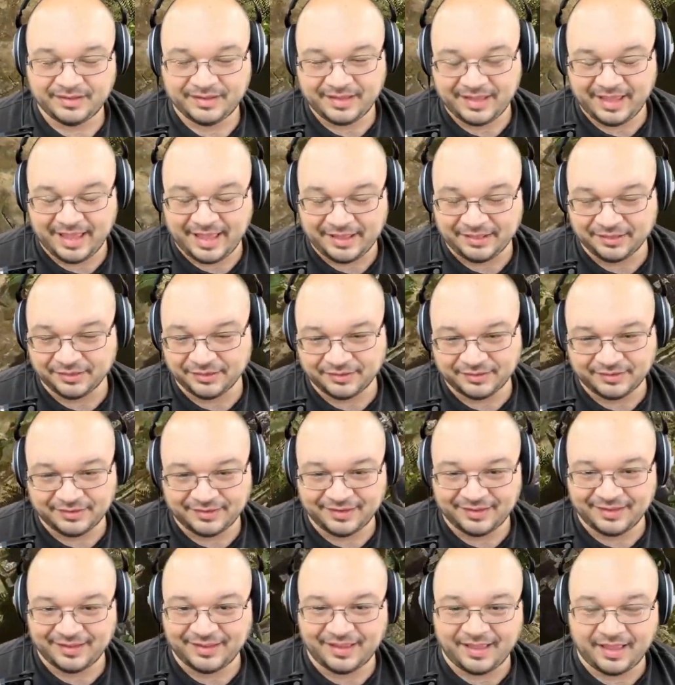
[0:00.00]
it.
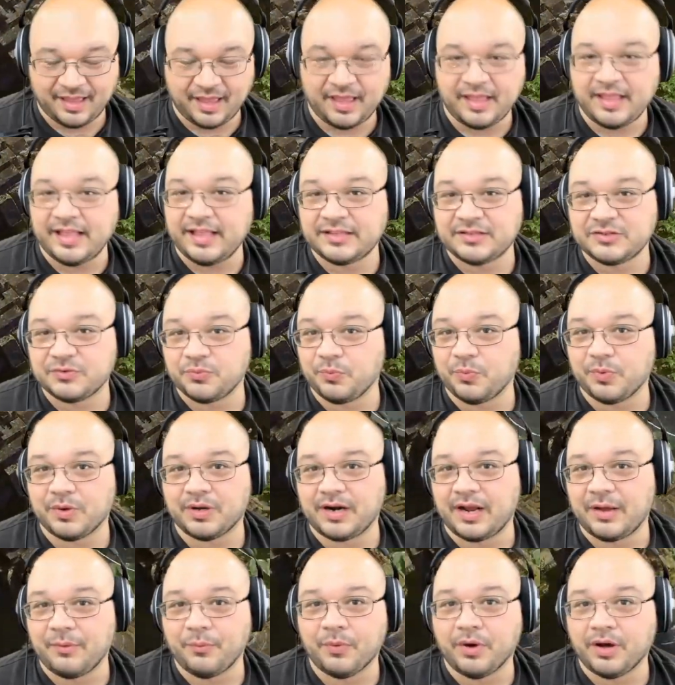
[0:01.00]
It's what
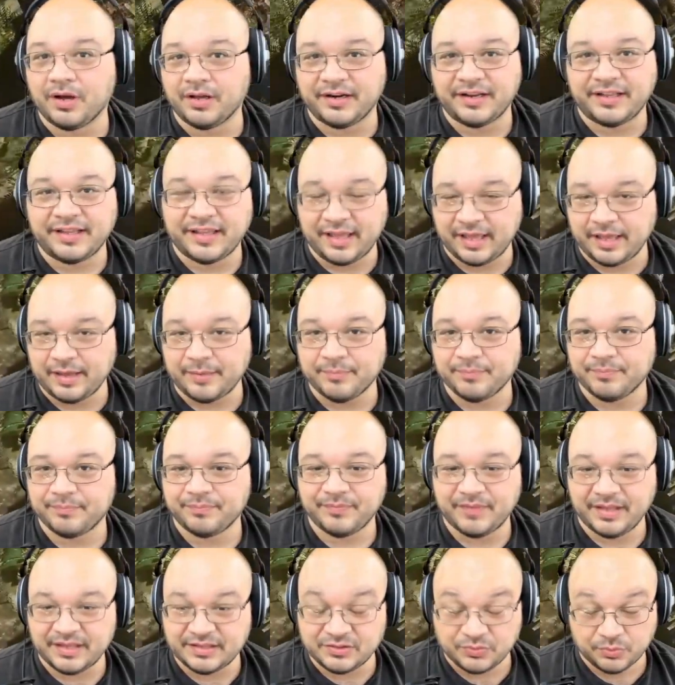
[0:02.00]
I want in a game.
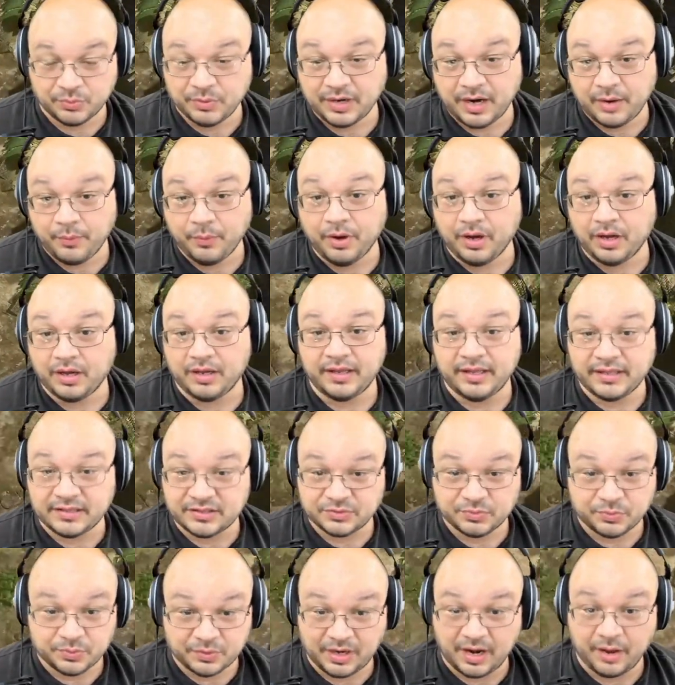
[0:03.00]
It's what I want.
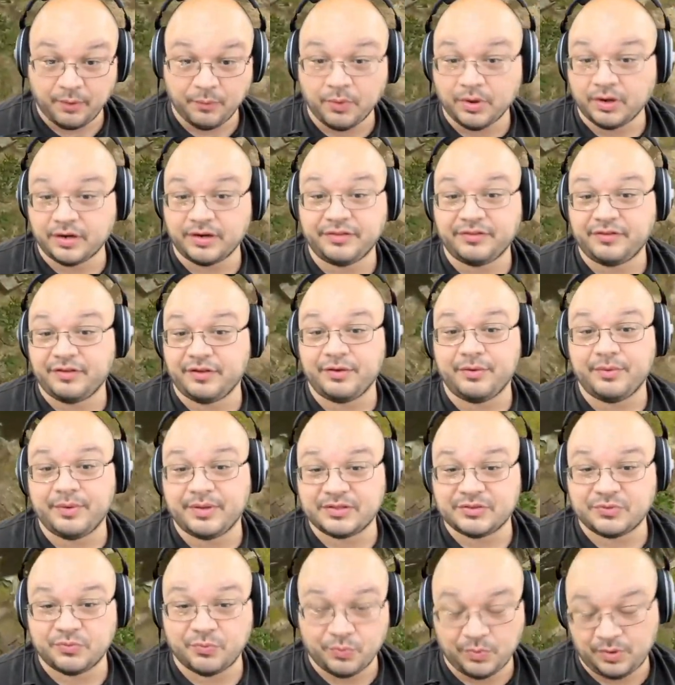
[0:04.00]
It's what I want to do.
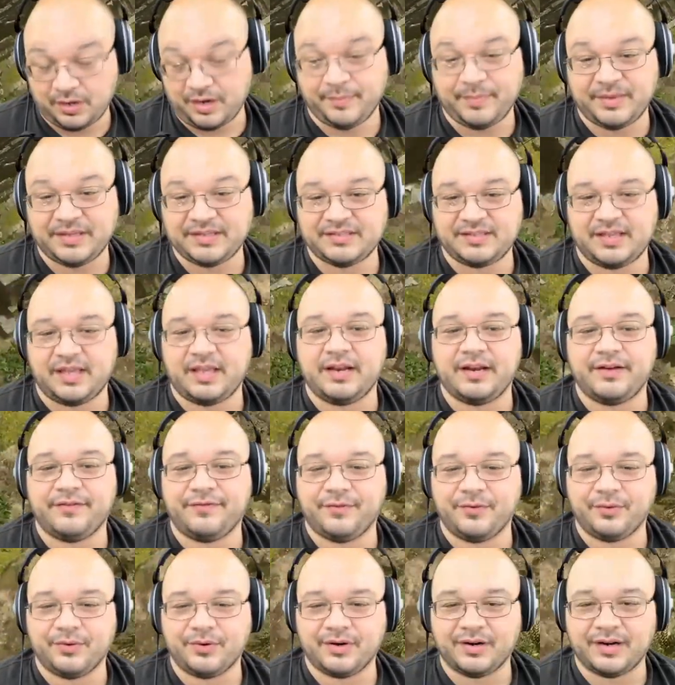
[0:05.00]
It's what I'm excited
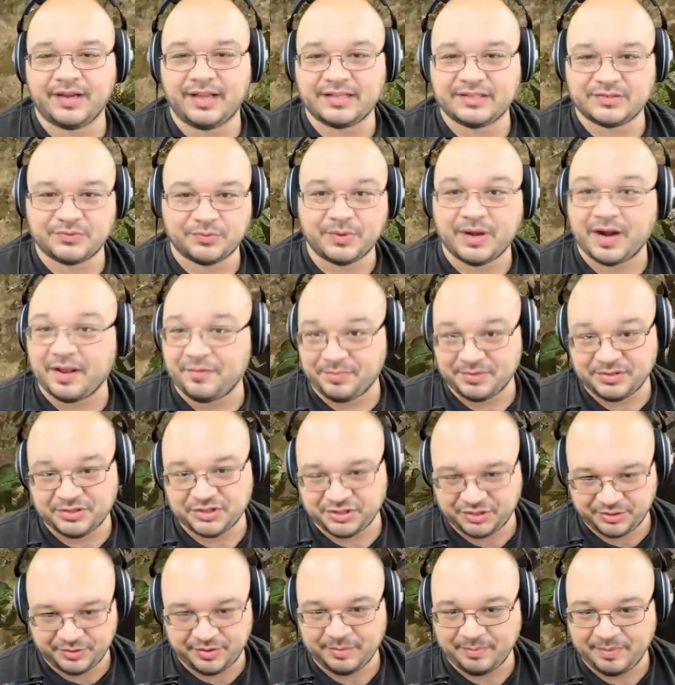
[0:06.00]
for. It's what I've been
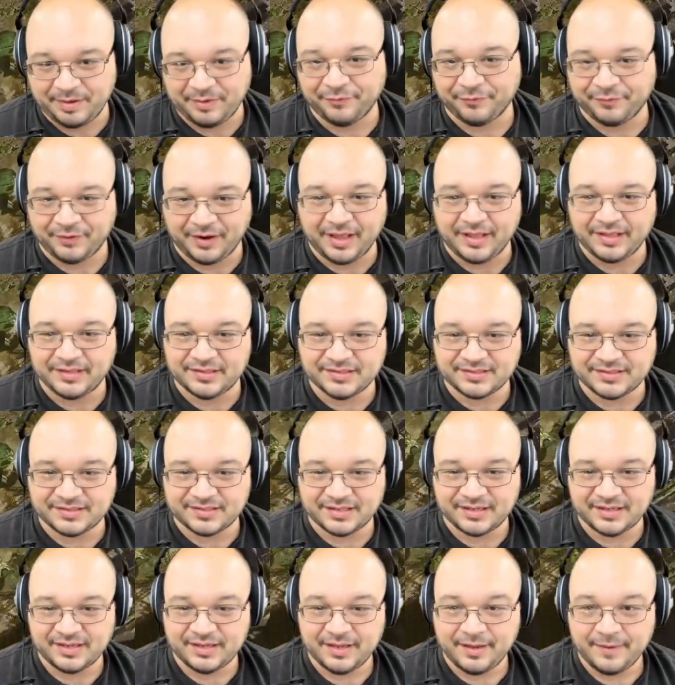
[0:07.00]
showing my friends.
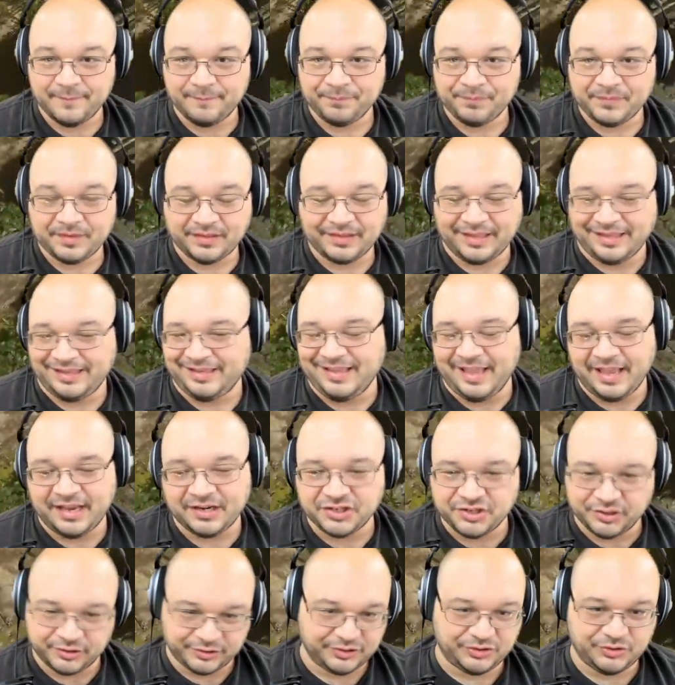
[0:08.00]
Like, yeah,
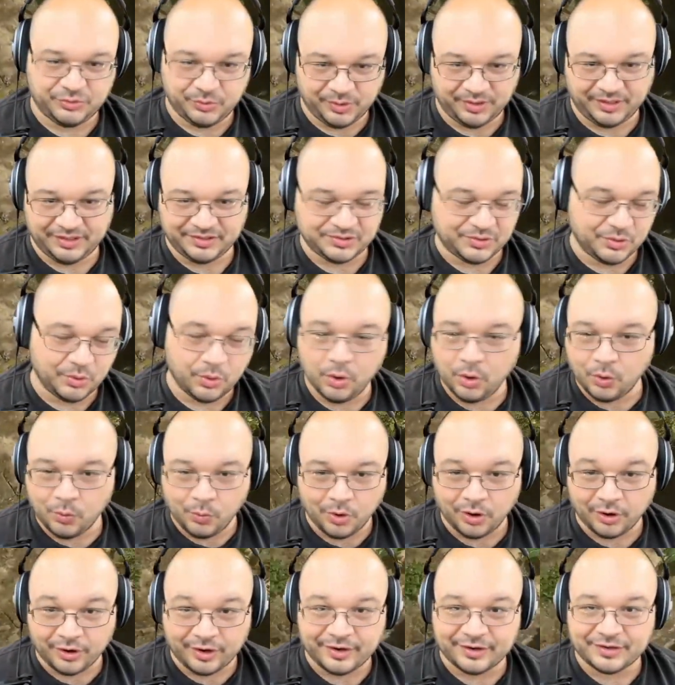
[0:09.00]
sure, Sork is cool,
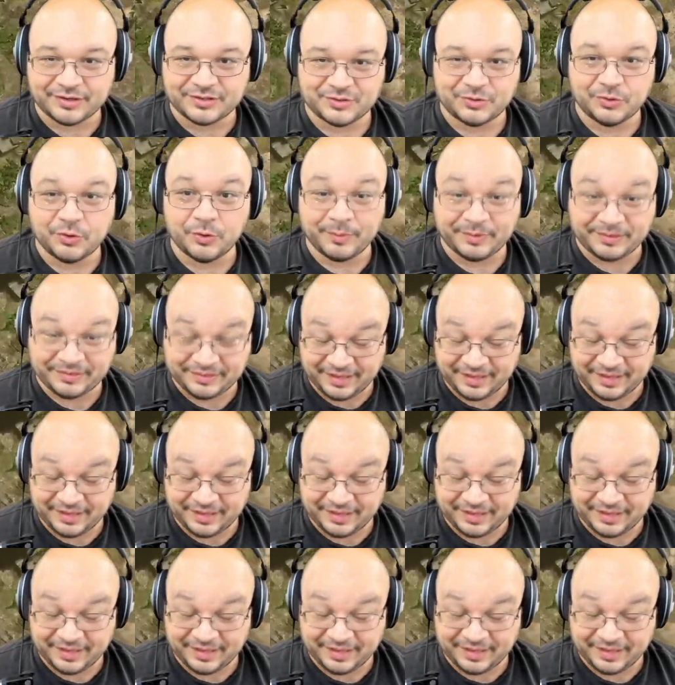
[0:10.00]
Warrior is cool, but